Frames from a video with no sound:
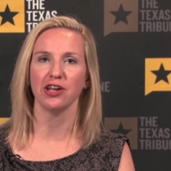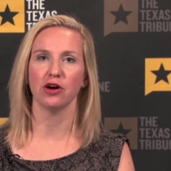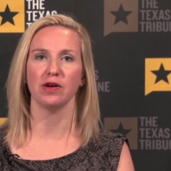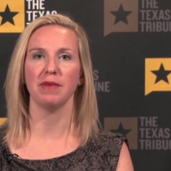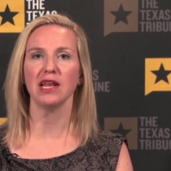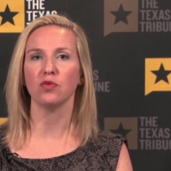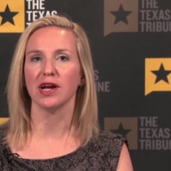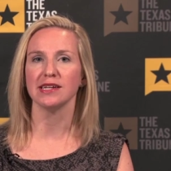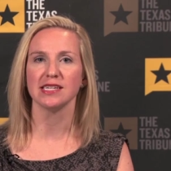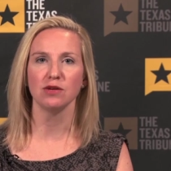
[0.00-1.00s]
You know, in many
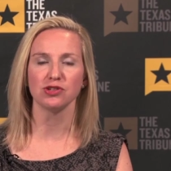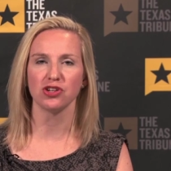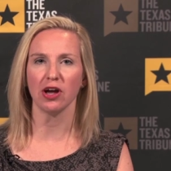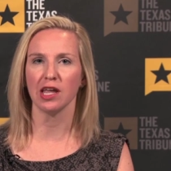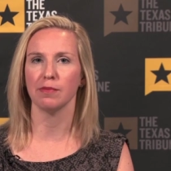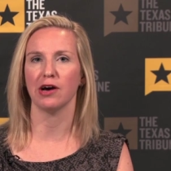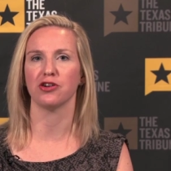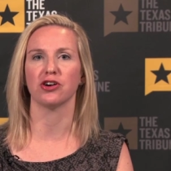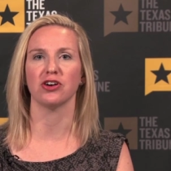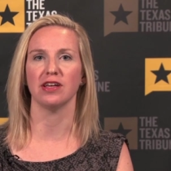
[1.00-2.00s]
ways, he was talking
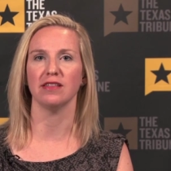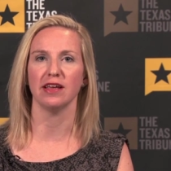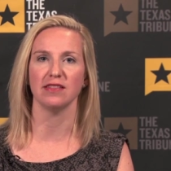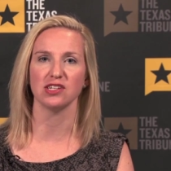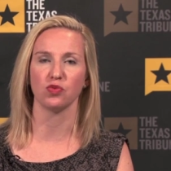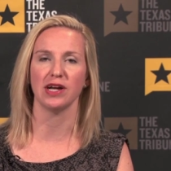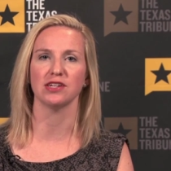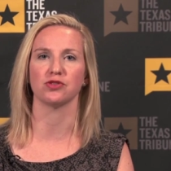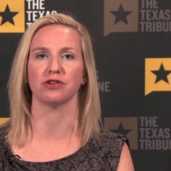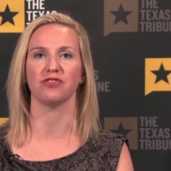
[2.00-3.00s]
about her in, in, this way
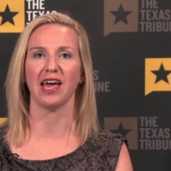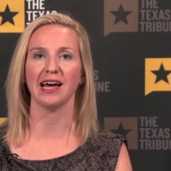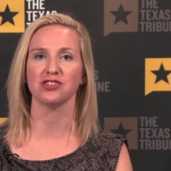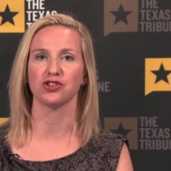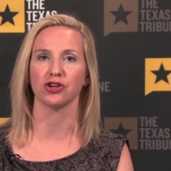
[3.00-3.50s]
to sort of cast